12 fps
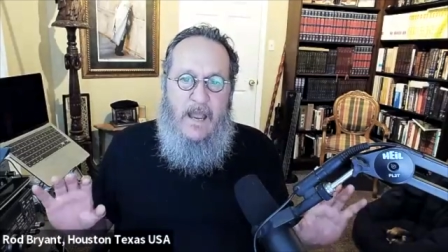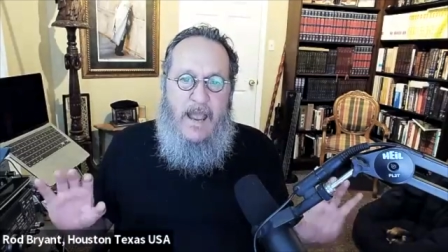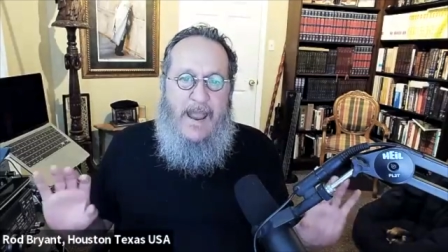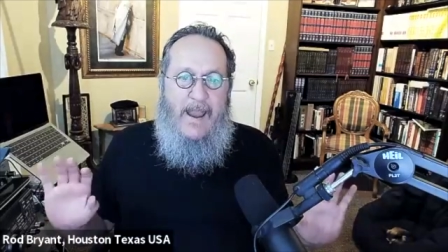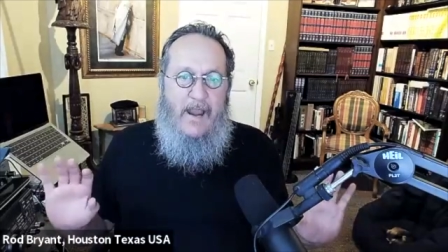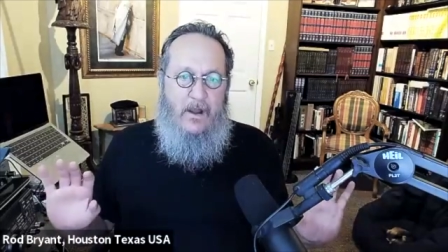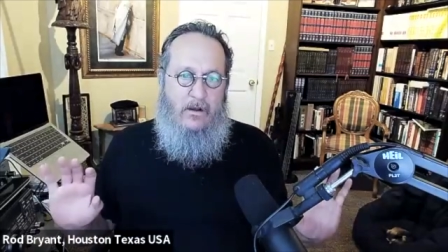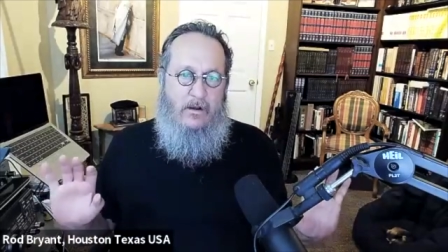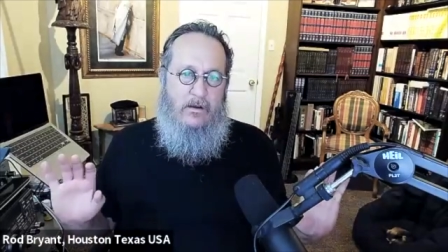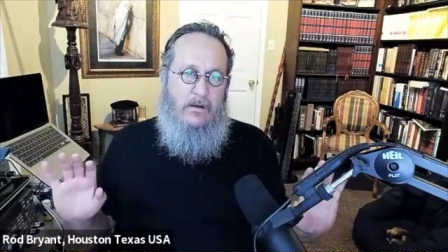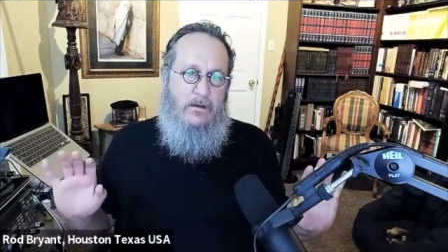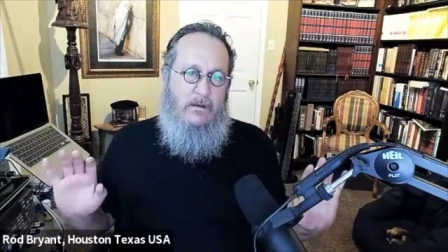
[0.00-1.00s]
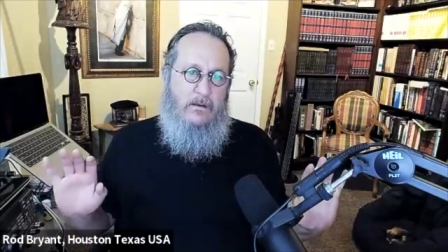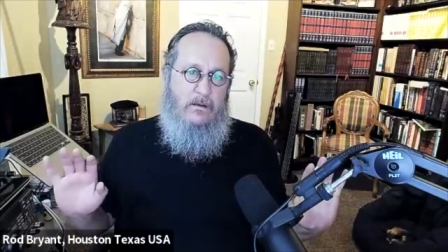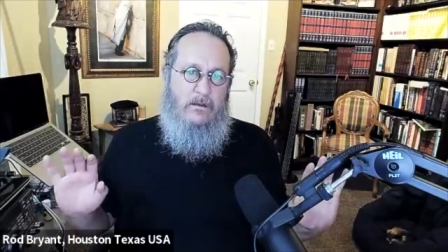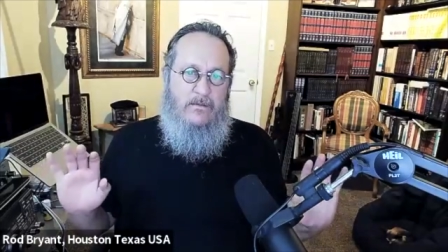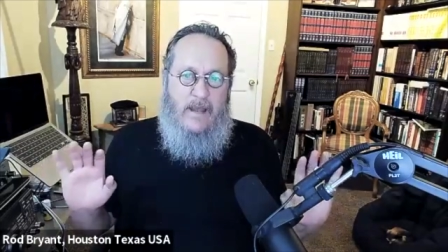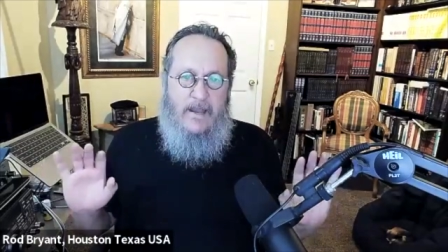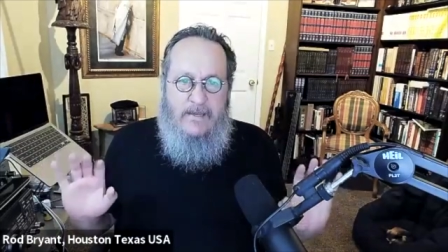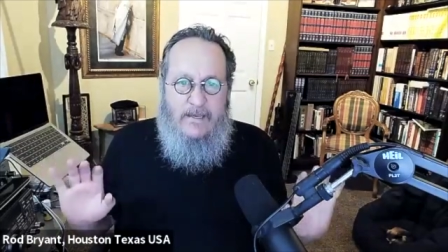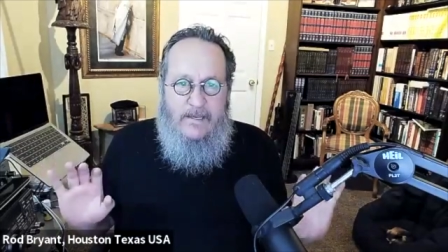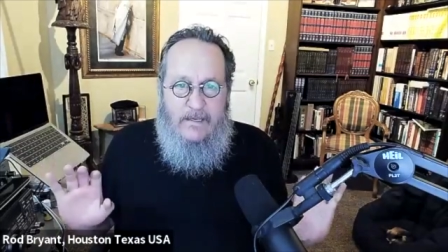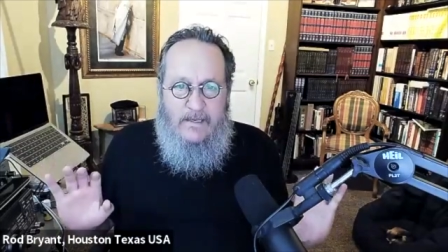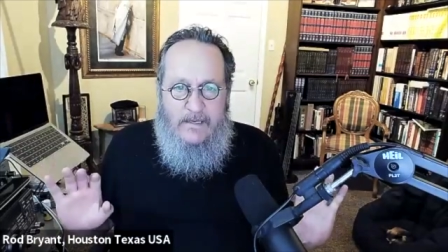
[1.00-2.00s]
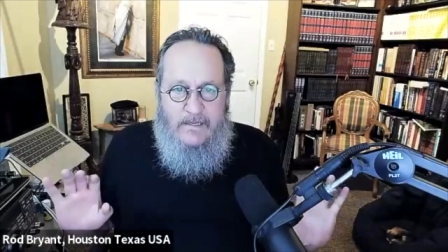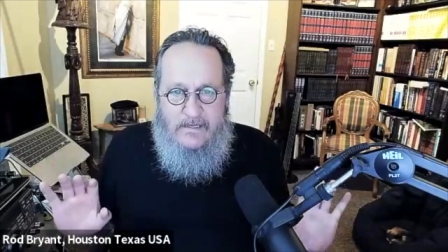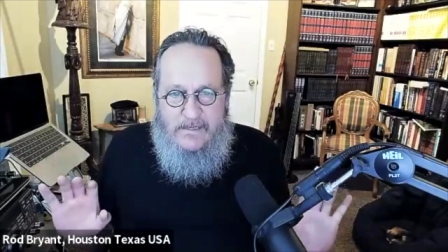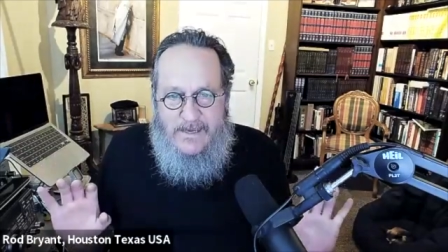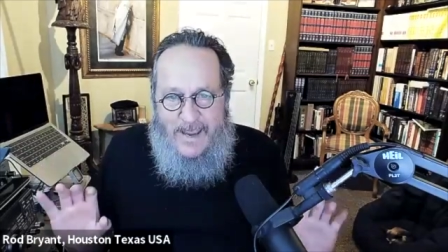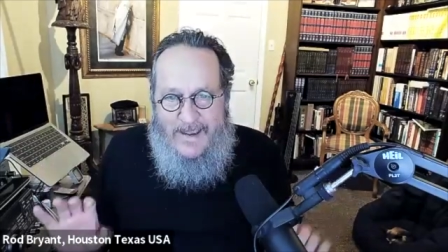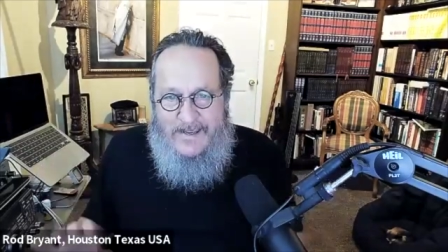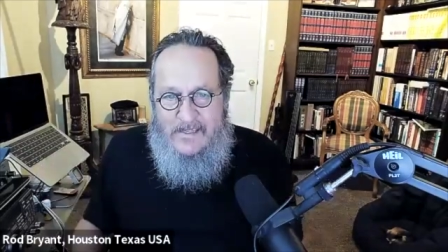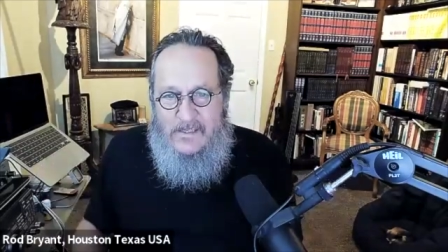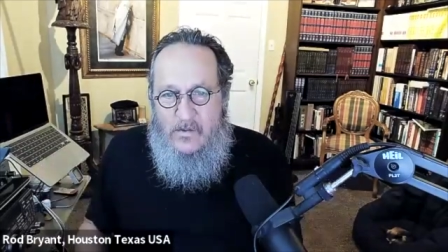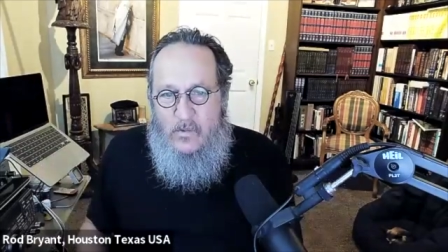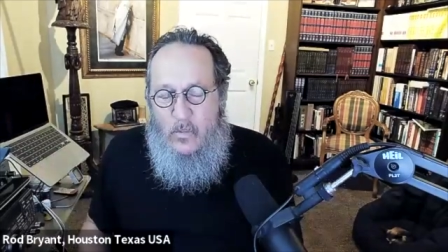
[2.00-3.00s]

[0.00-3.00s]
hair that is as